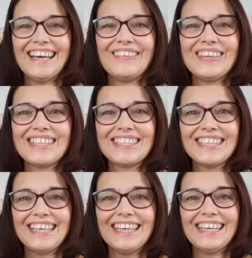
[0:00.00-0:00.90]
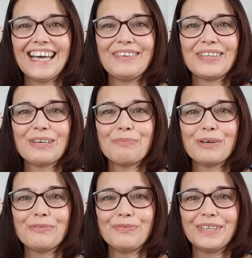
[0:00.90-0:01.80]
We'll see if they
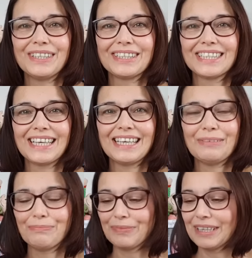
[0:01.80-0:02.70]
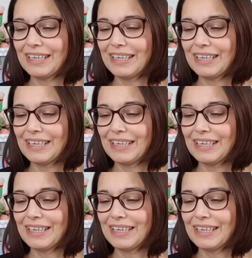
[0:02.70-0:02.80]
both fit the same.